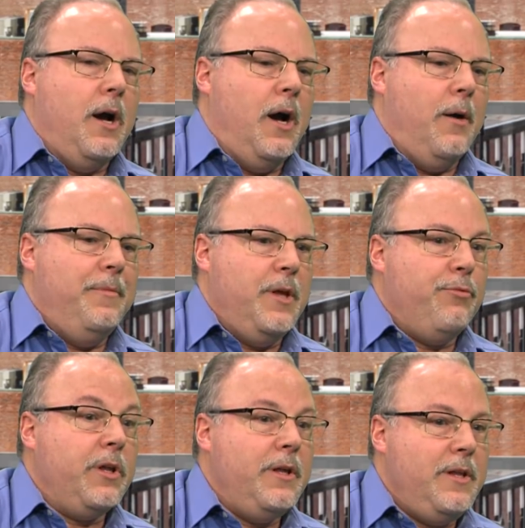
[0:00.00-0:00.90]

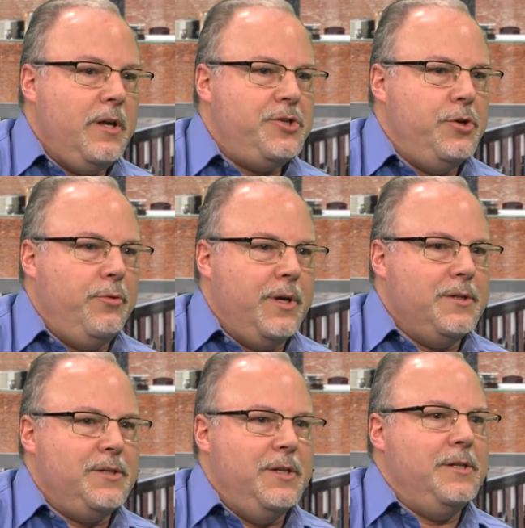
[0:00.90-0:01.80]
The issue
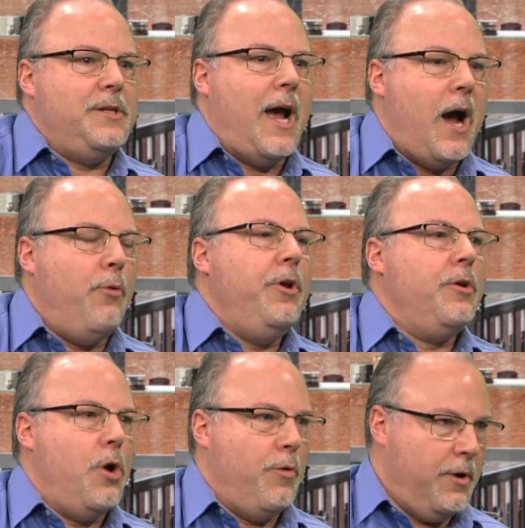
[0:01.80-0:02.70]
is how are
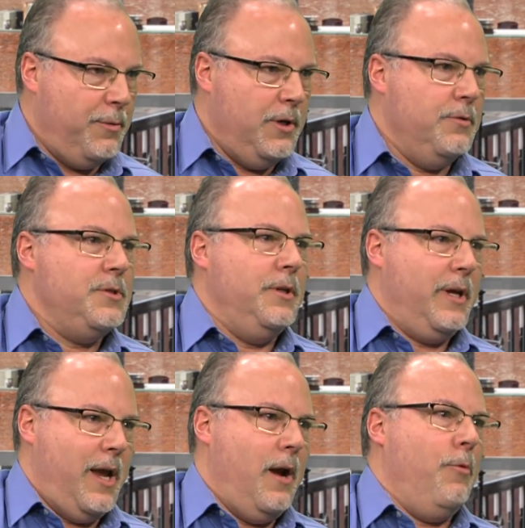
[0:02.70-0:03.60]
you going to be using
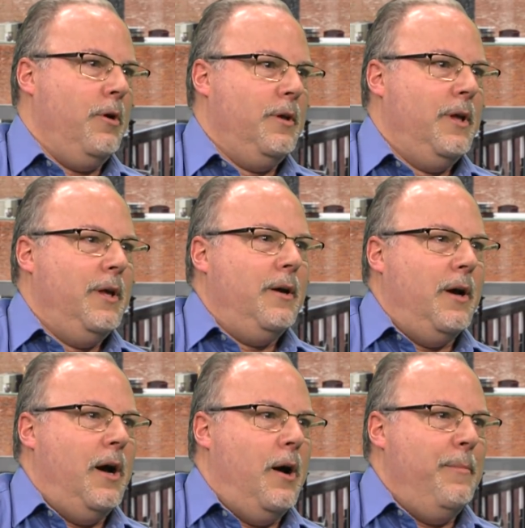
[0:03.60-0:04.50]
the camera?
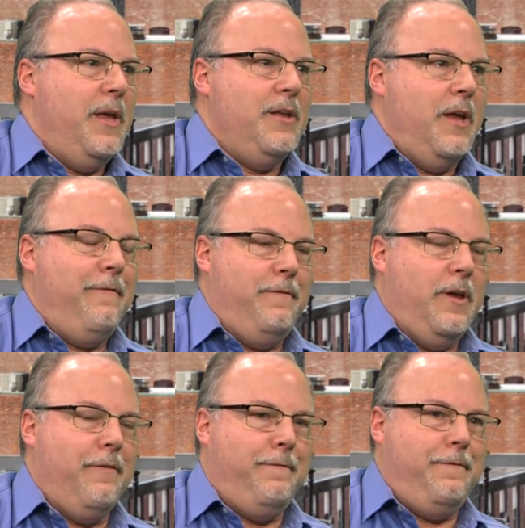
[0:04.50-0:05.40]
Okay.
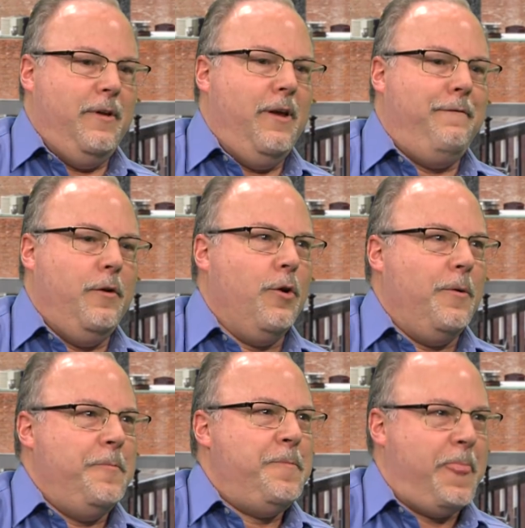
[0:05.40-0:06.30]
So
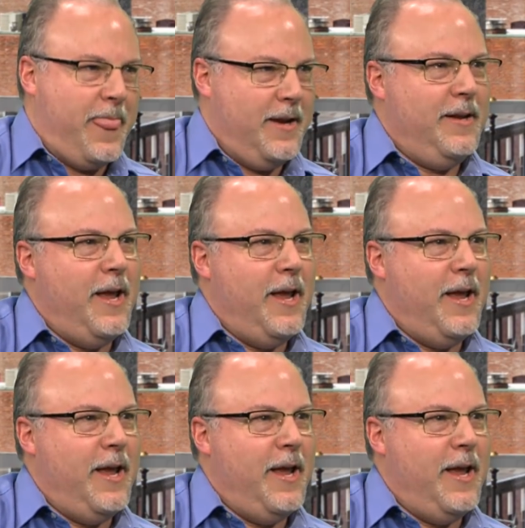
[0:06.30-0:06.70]
let me stop you there. Like